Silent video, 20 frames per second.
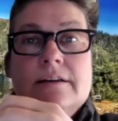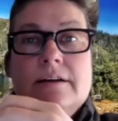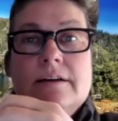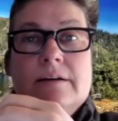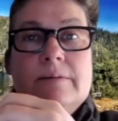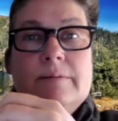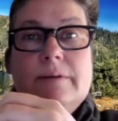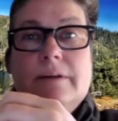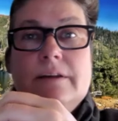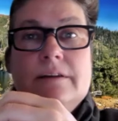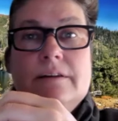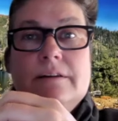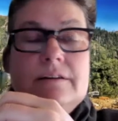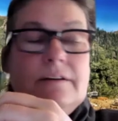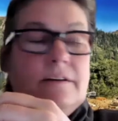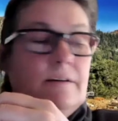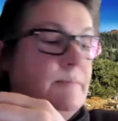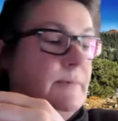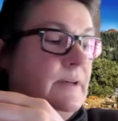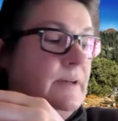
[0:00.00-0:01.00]
I mean,
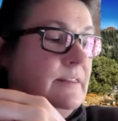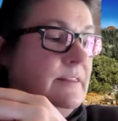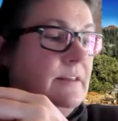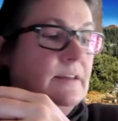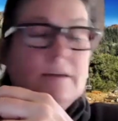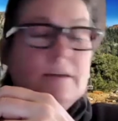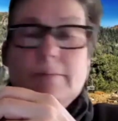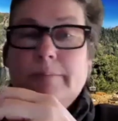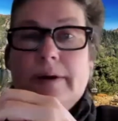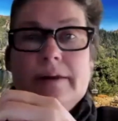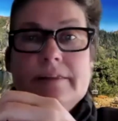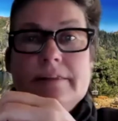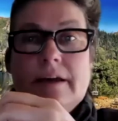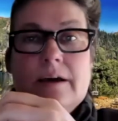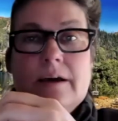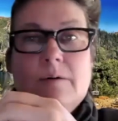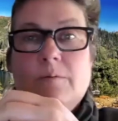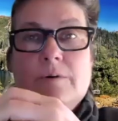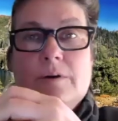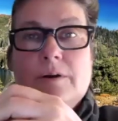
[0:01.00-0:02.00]
I'm not thinking about
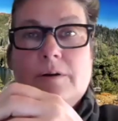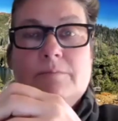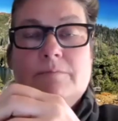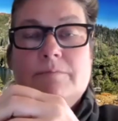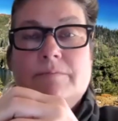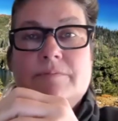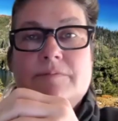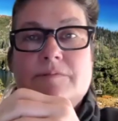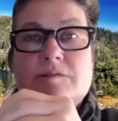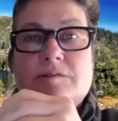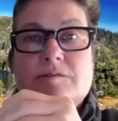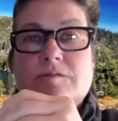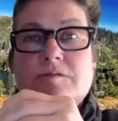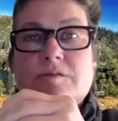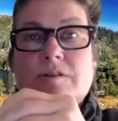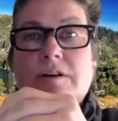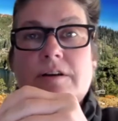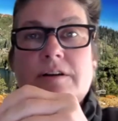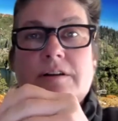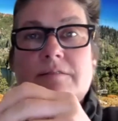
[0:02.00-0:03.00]
that when I'm
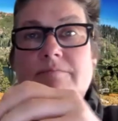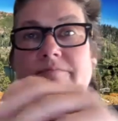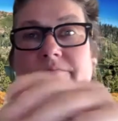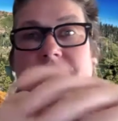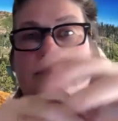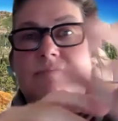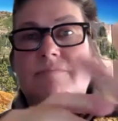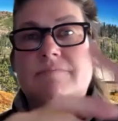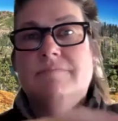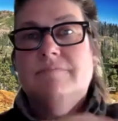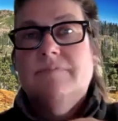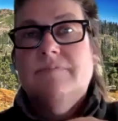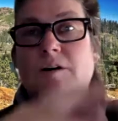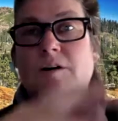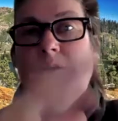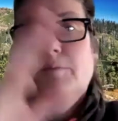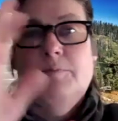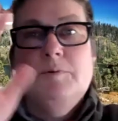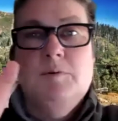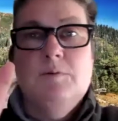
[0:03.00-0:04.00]
trying to
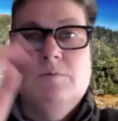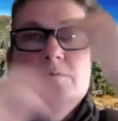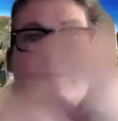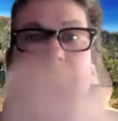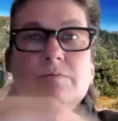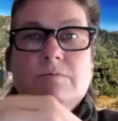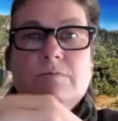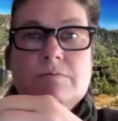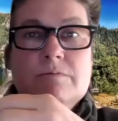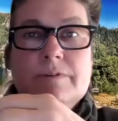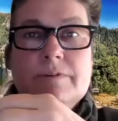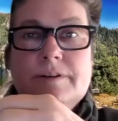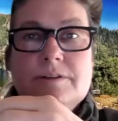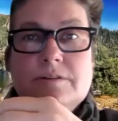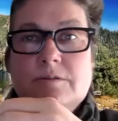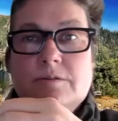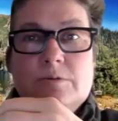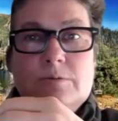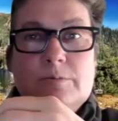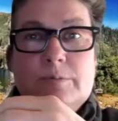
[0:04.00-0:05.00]
help you
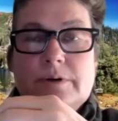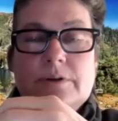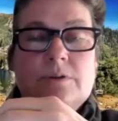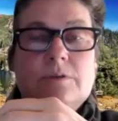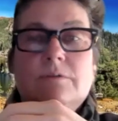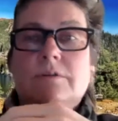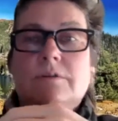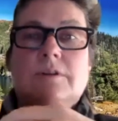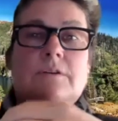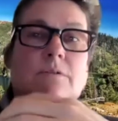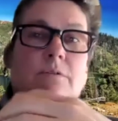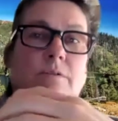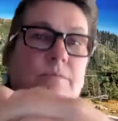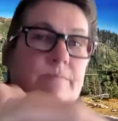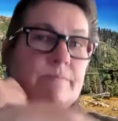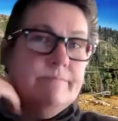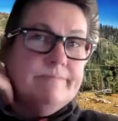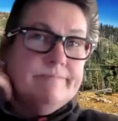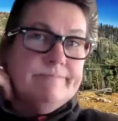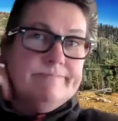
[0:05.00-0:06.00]
retube a unit or
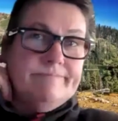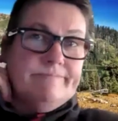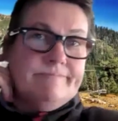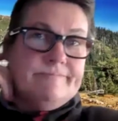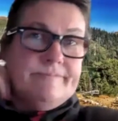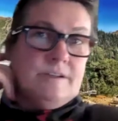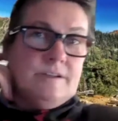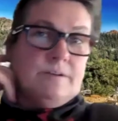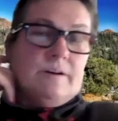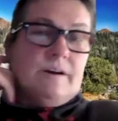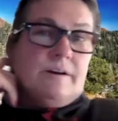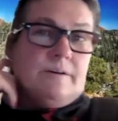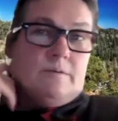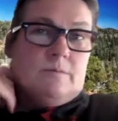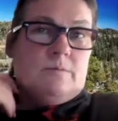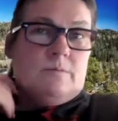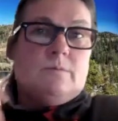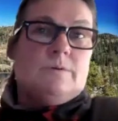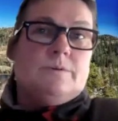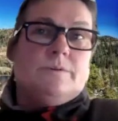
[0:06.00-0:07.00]
figure out
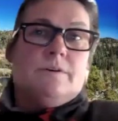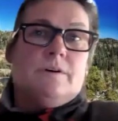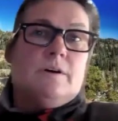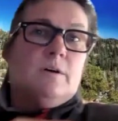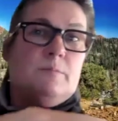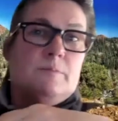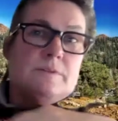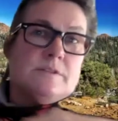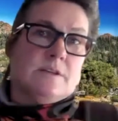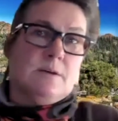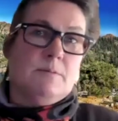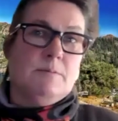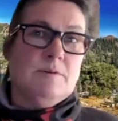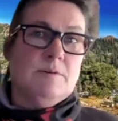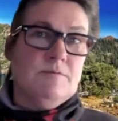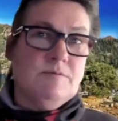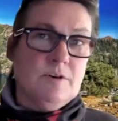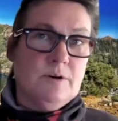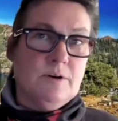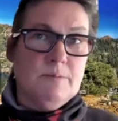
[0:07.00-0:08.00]
where the hum is coming
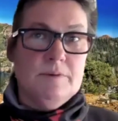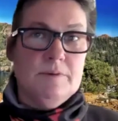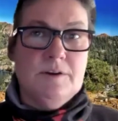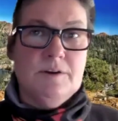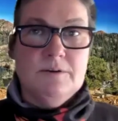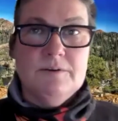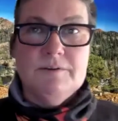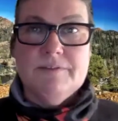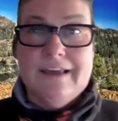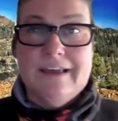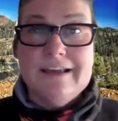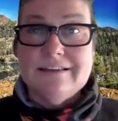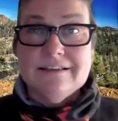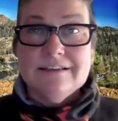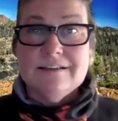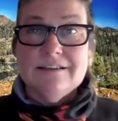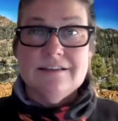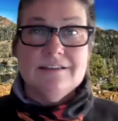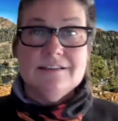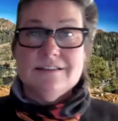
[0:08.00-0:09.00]
from.
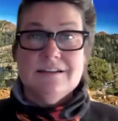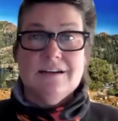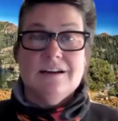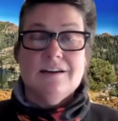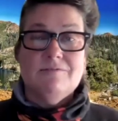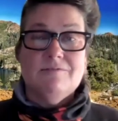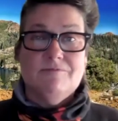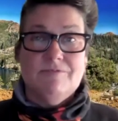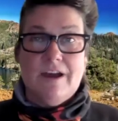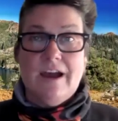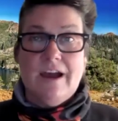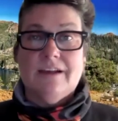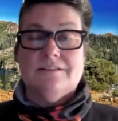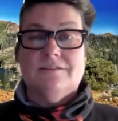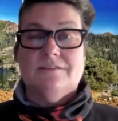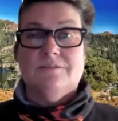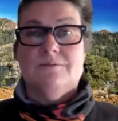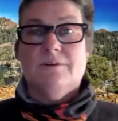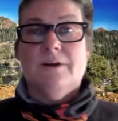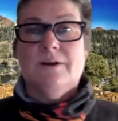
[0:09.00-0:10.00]
It's not a
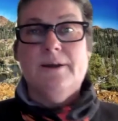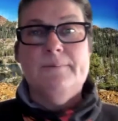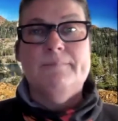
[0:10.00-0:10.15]
factor, right?